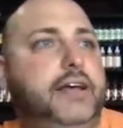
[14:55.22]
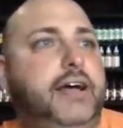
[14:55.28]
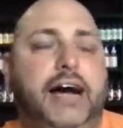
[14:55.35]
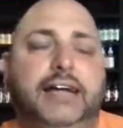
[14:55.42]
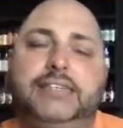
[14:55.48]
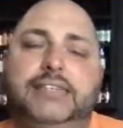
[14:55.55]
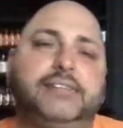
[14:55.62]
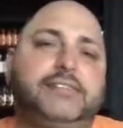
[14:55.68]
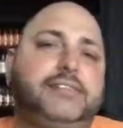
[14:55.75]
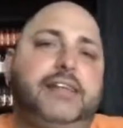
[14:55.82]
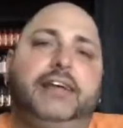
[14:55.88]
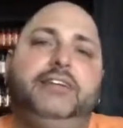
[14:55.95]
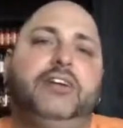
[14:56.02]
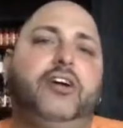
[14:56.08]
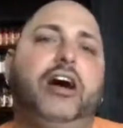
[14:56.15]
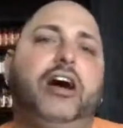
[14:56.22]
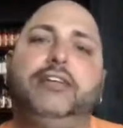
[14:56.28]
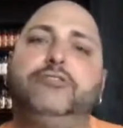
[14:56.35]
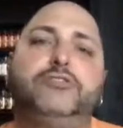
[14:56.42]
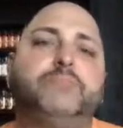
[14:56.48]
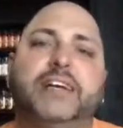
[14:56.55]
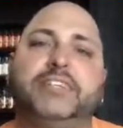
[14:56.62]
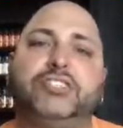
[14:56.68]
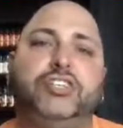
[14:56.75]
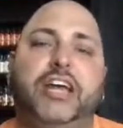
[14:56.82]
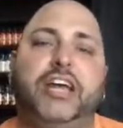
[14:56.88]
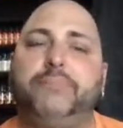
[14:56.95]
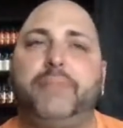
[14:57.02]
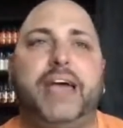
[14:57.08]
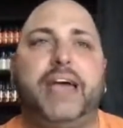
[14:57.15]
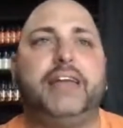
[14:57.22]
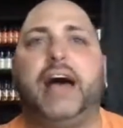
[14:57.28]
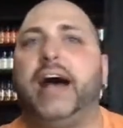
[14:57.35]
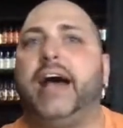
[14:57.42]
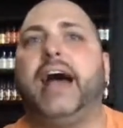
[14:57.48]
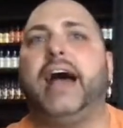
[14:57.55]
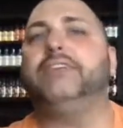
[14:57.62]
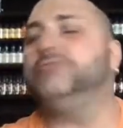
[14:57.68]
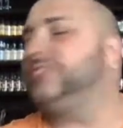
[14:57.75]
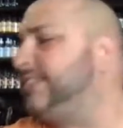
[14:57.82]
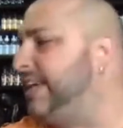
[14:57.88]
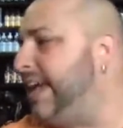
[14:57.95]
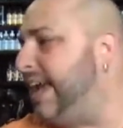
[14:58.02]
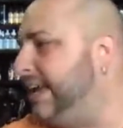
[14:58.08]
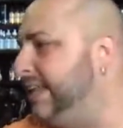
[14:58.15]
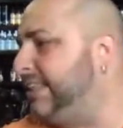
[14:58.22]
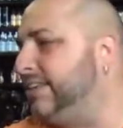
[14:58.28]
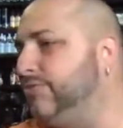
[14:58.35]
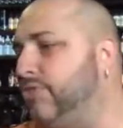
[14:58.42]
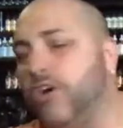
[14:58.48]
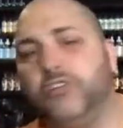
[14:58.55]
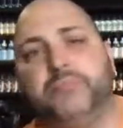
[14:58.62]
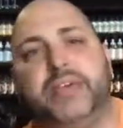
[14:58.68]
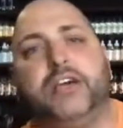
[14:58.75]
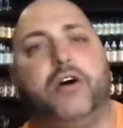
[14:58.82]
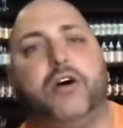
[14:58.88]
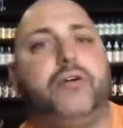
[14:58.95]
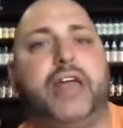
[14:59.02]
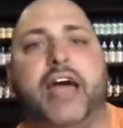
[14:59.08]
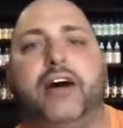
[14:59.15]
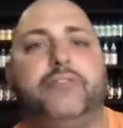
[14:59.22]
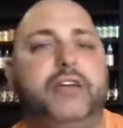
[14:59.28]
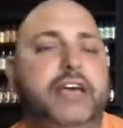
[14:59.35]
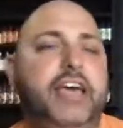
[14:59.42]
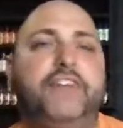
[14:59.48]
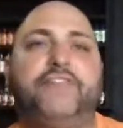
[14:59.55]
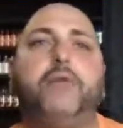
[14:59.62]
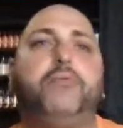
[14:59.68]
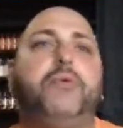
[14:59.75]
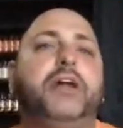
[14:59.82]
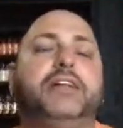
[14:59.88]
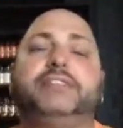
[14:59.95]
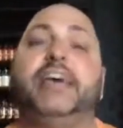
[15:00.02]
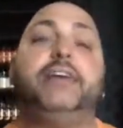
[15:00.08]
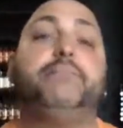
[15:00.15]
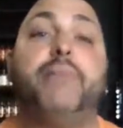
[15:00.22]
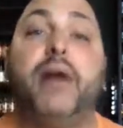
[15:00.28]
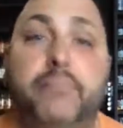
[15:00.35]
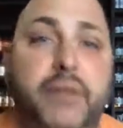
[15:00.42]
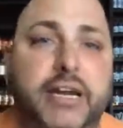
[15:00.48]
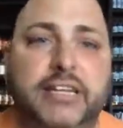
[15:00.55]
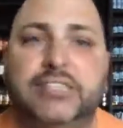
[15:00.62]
I just, you know, I lose my shit, man. I, I, don't see anything wrong with me going out. If I want to take my money,